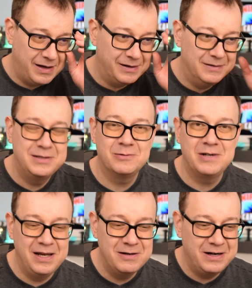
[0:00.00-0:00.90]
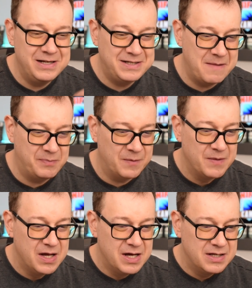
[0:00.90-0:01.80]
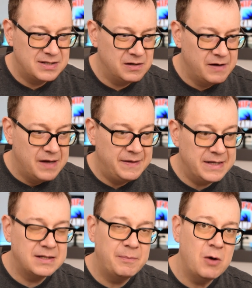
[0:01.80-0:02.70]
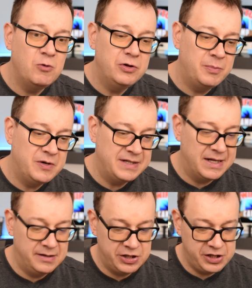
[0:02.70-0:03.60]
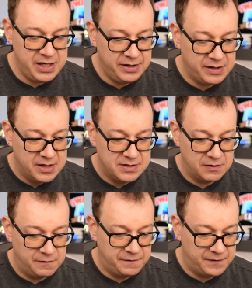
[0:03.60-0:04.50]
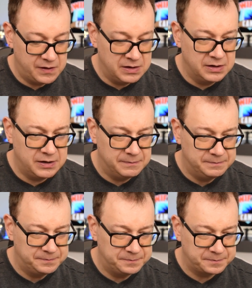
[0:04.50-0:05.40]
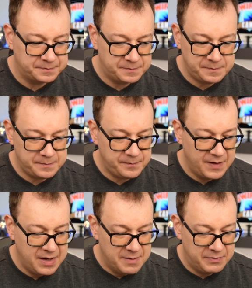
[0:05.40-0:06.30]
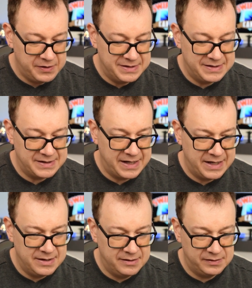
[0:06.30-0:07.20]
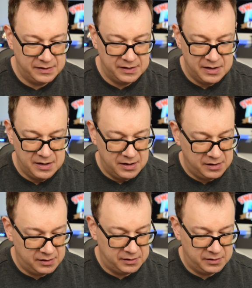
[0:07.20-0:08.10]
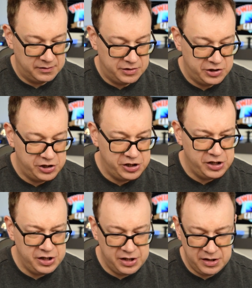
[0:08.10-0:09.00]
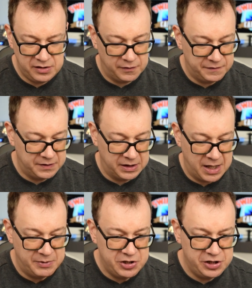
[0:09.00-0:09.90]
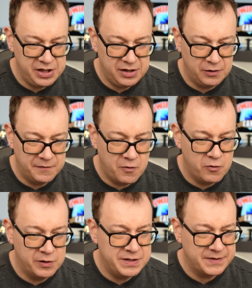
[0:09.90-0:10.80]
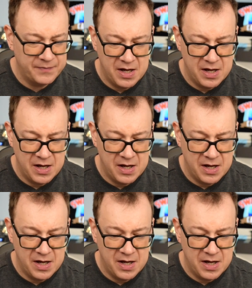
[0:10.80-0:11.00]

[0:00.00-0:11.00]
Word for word: yeah, it's really, really simple. So next up, I want to present the sheet. So func present uh, sheet of type sheet, of course.